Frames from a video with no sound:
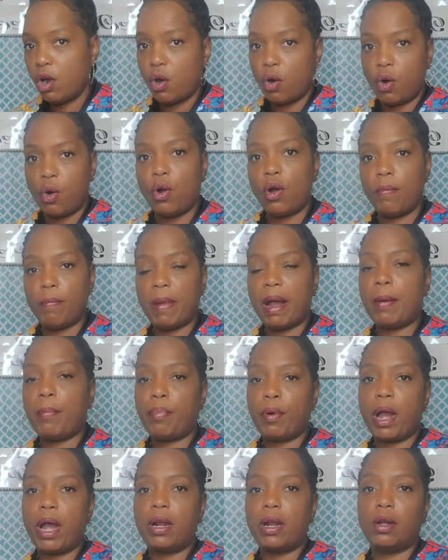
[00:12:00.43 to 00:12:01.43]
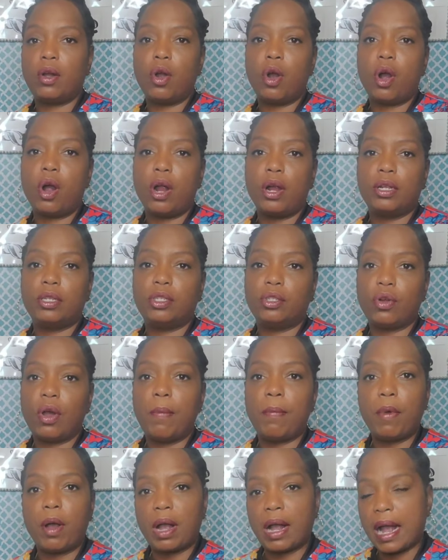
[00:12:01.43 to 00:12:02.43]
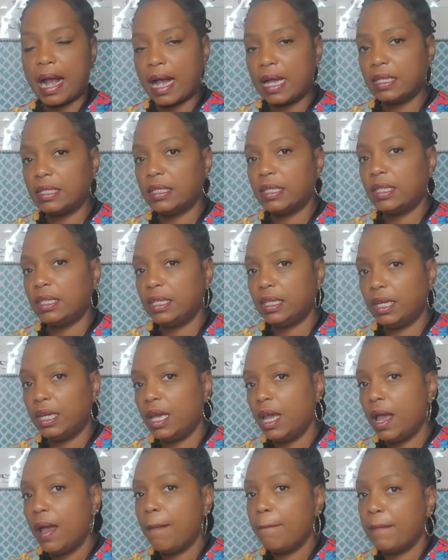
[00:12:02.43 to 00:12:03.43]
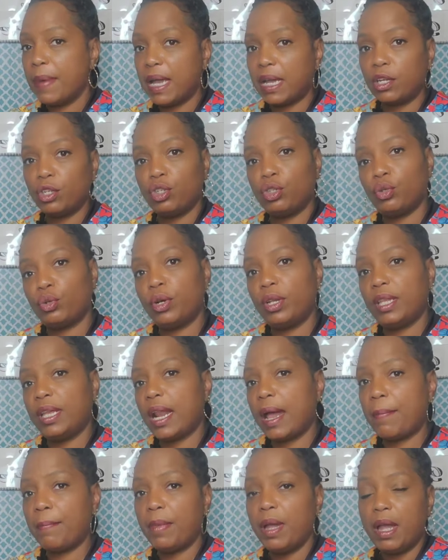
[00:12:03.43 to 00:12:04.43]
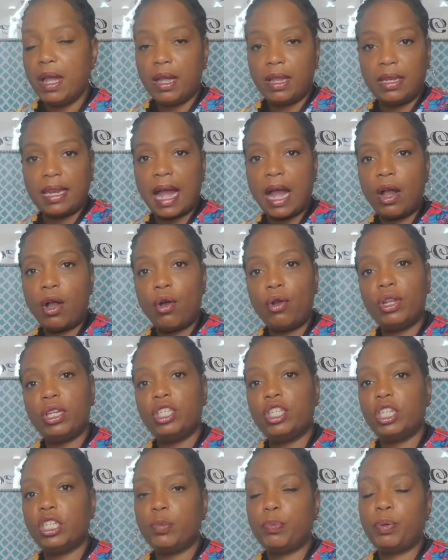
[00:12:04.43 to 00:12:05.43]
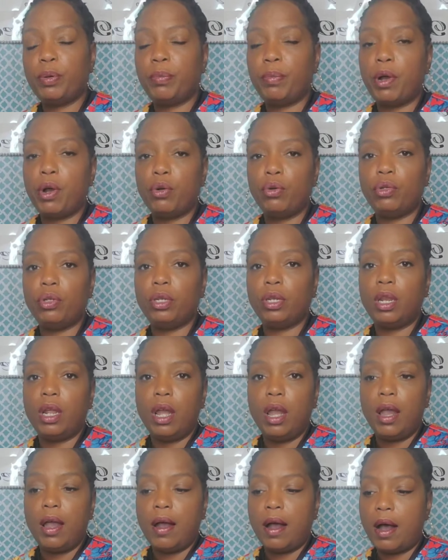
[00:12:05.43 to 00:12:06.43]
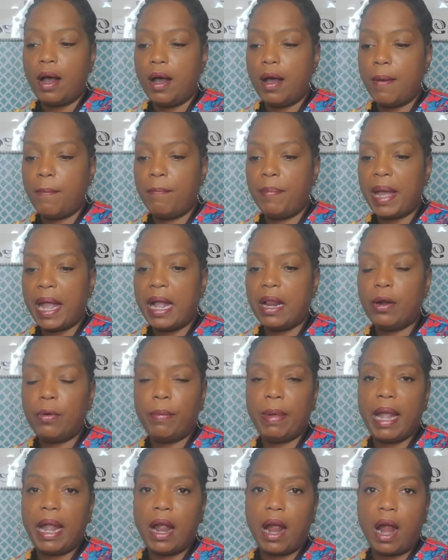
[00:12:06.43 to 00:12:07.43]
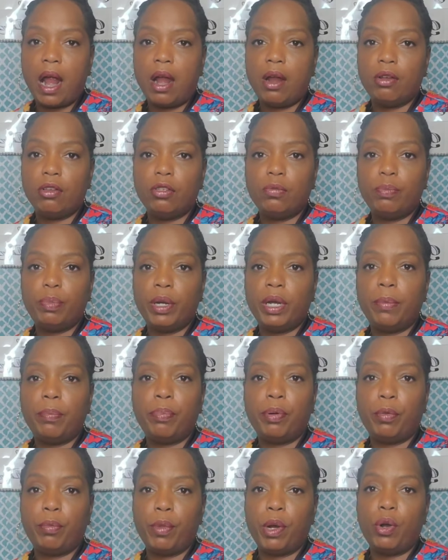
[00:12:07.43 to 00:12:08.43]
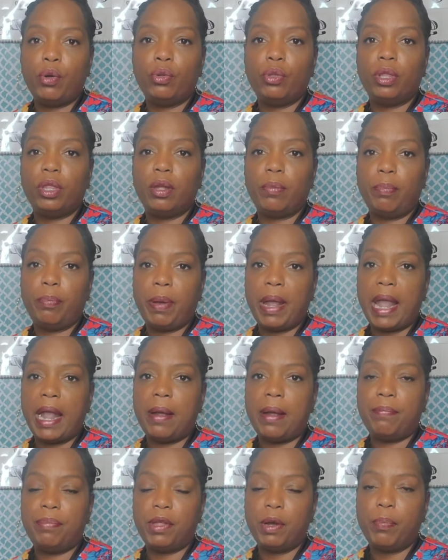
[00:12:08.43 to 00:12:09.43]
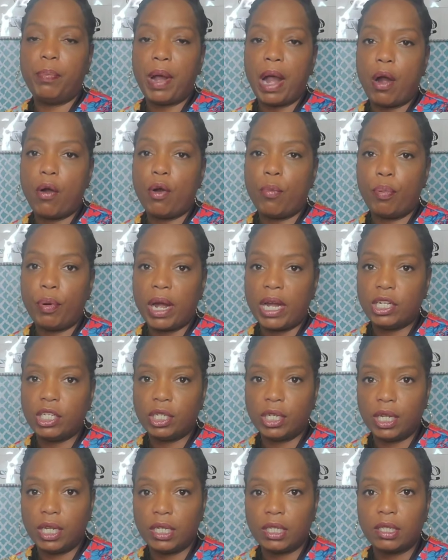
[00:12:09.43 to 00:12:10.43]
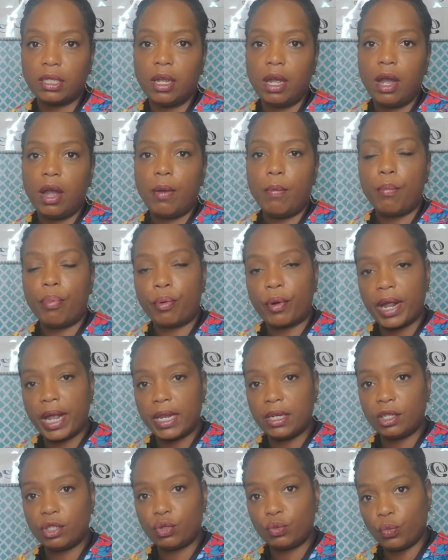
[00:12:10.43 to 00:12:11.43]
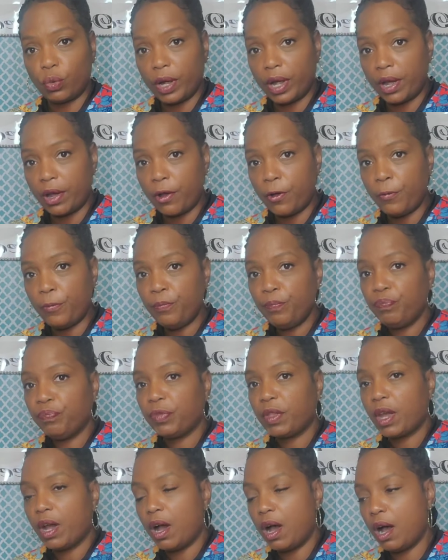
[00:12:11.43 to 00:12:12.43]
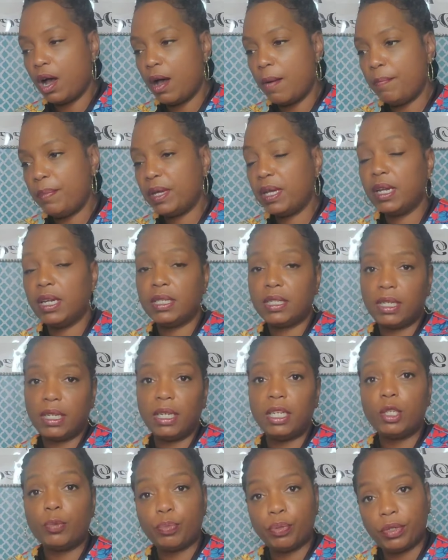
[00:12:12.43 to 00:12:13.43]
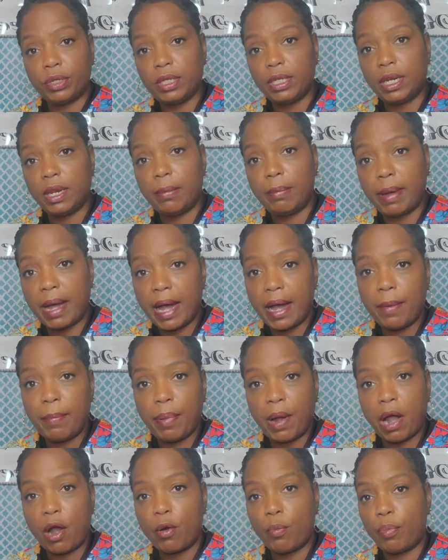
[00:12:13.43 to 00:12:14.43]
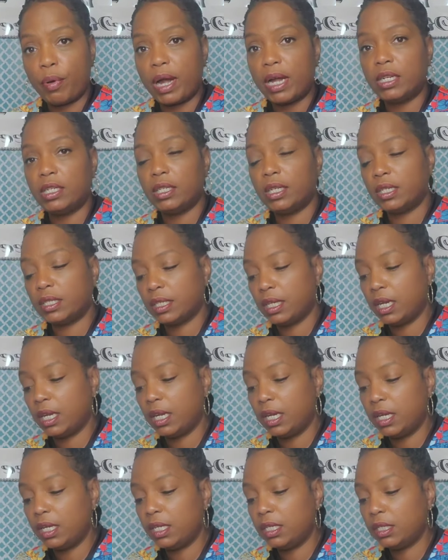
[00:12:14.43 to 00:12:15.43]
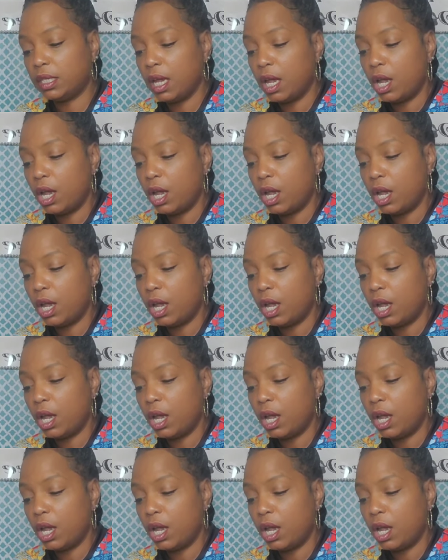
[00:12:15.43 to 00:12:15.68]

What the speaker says: on my product card. So I'm constantly making sure that I'm not only just promoting Paler Made Arts, but promoting the Power Projects brand as well, because it is presented by Power Projects. It is